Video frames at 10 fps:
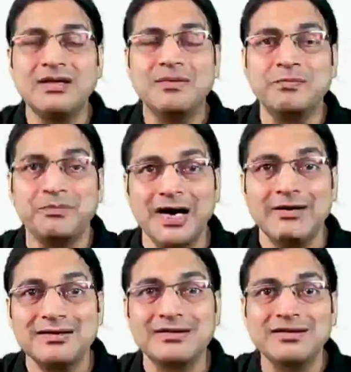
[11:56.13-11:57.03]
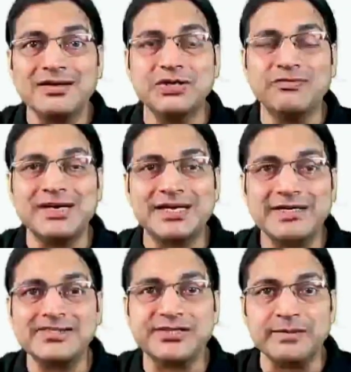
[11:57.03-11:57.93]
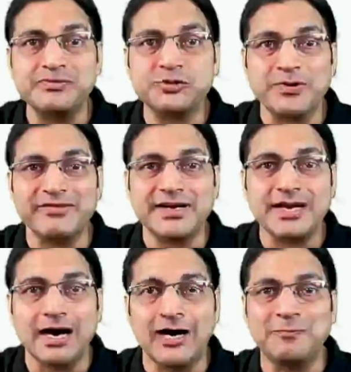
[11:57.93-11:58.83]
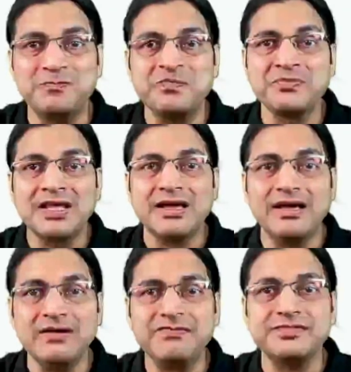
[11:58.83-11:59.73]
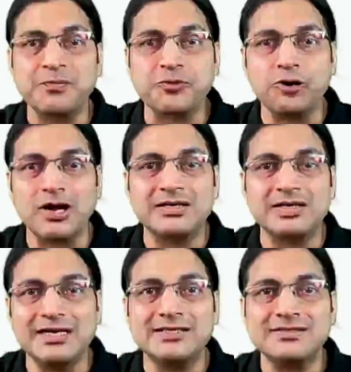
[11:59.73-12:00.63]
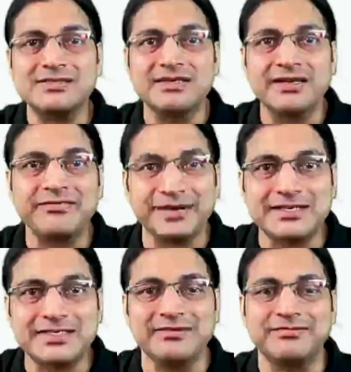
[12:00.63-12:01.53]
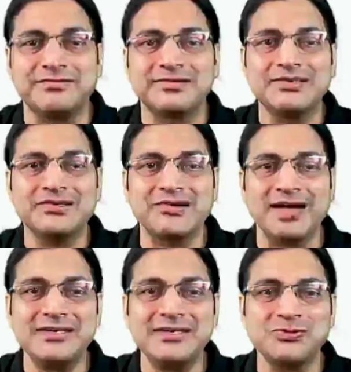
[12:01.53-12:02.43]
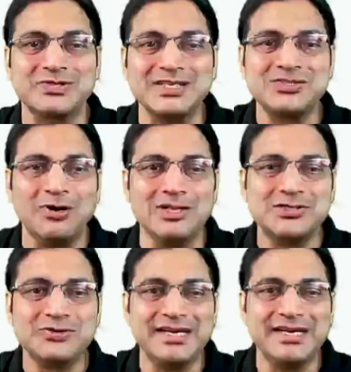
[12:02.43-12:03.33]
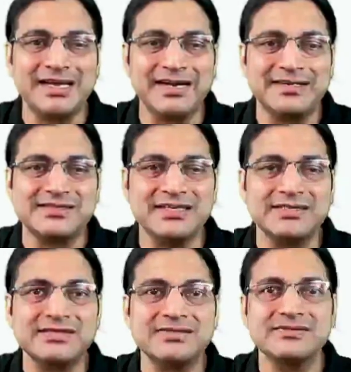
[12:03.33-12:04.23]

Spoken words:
But you will take steps to prevent harm if the product is defective. Right? So this also indicates this.